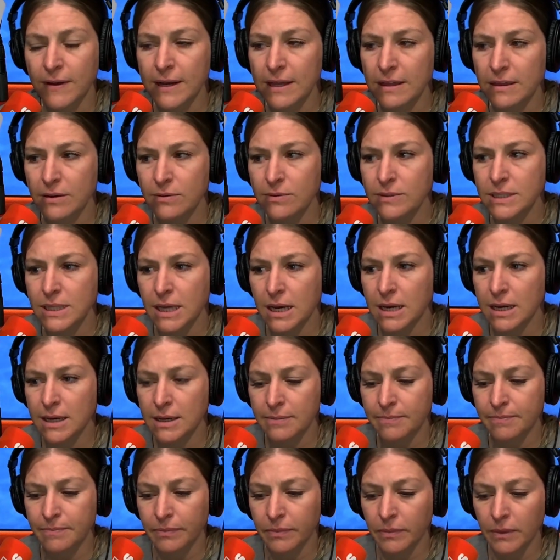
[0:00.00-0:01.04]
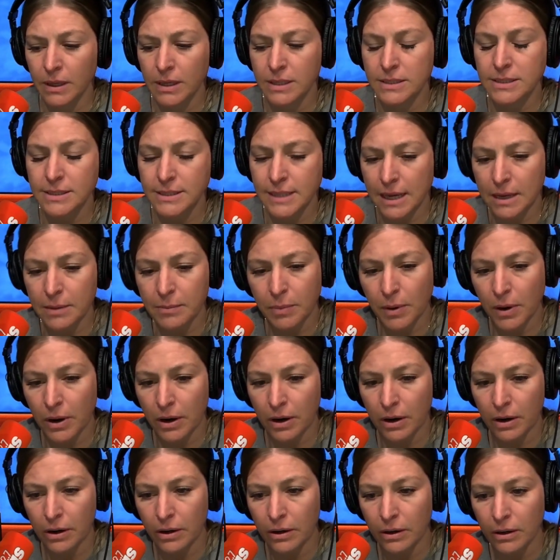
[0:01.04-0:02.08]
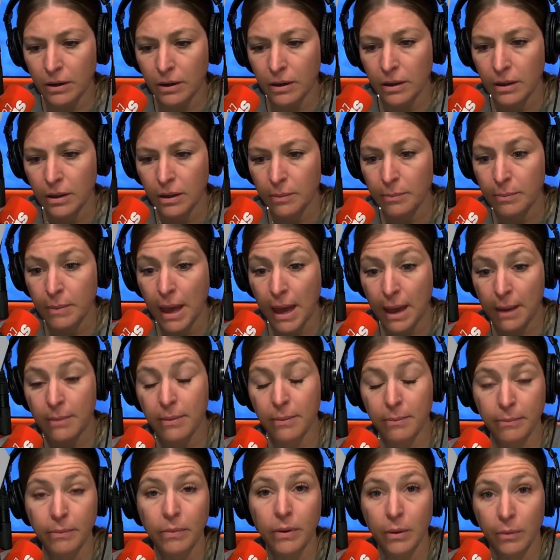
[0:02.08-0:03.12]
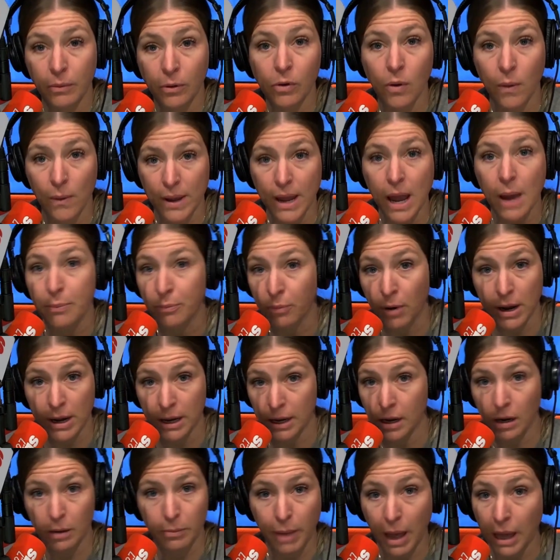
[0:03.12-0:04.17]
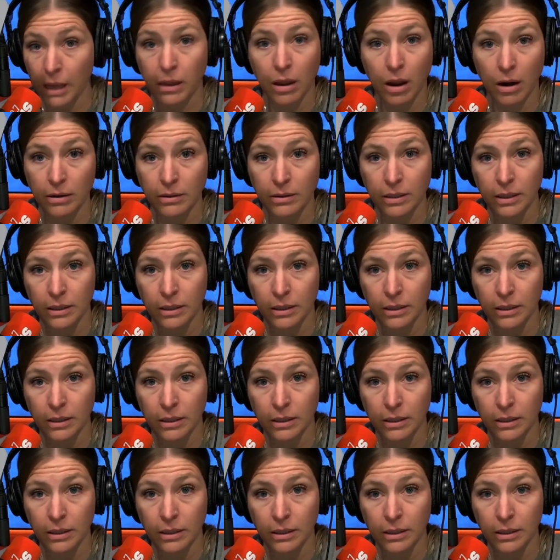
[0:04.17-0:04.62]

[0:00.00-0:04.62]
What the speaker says: There was a sandbar growing up right in our backyard.